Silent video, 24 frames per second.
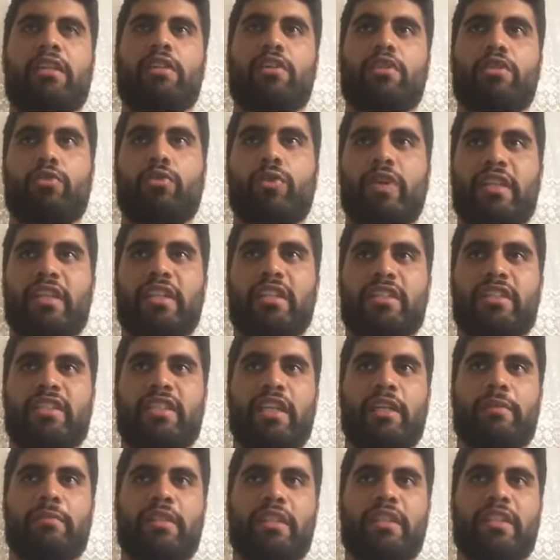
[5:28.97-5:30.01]
The one in
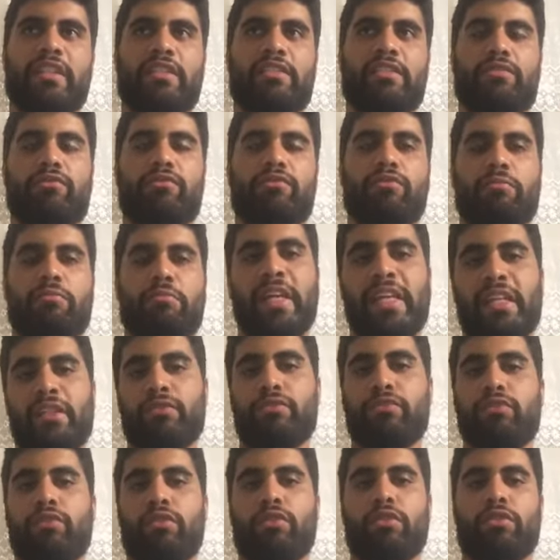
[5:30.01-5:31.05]
summer is made
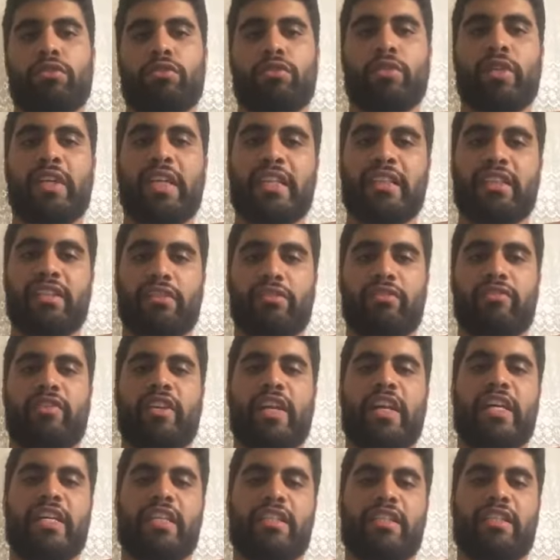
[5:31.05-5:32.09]
for to get
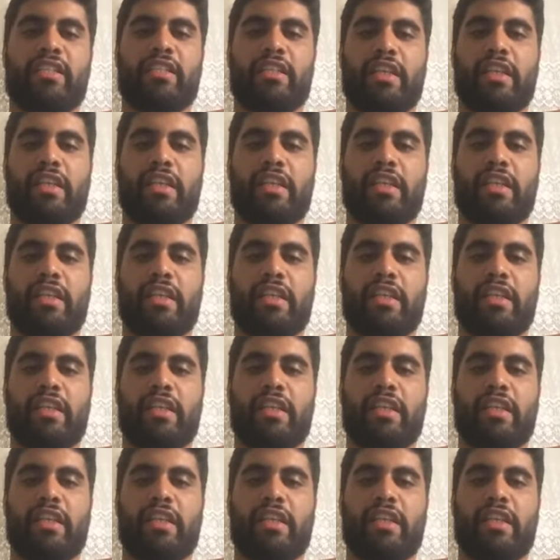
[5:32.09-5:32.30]
refreshed